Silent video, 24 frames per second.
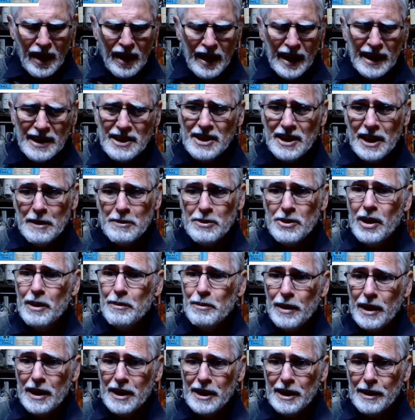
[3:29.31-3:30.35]
It's a damn sight
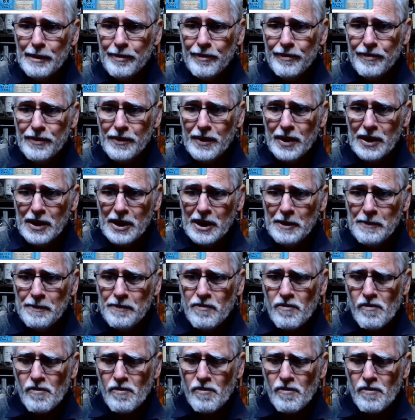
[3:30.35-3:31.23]
plainer, okay?